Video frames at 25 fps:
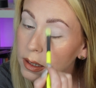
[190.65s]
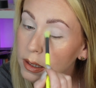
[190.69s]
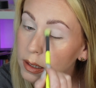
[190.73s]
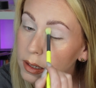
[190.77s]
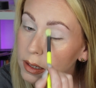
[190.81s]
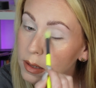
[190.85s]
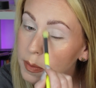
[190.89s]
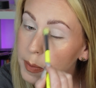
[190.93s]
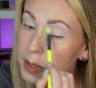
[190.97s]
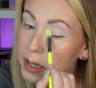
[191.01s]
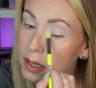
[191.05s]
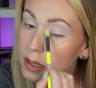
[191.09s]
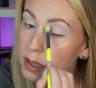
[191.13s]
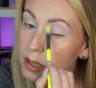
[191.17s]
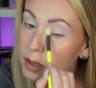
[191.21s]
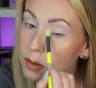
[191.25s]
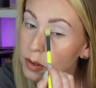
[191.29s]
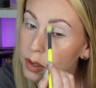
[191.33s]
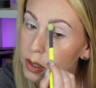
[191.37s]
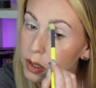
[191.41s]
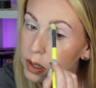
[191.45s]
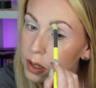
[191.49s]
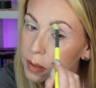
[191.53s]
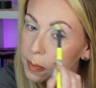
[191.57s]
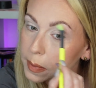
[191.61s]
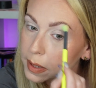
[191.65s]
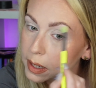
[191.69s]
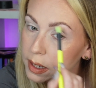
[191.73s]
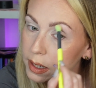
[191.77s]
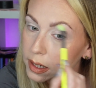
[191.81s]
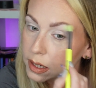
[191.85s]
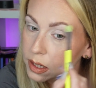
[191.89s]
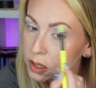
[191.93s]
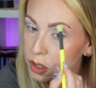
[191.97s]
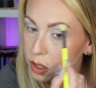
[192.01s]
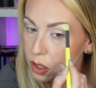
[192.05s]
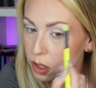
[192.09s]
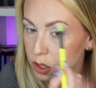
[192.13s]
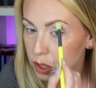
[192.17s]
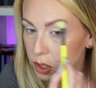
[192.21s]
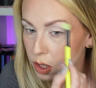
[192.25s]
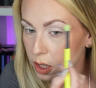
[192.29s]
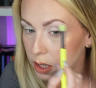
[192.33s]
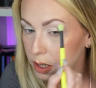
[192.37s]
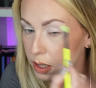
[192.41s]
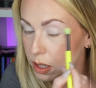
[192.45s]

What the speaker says: just because it was super nice just to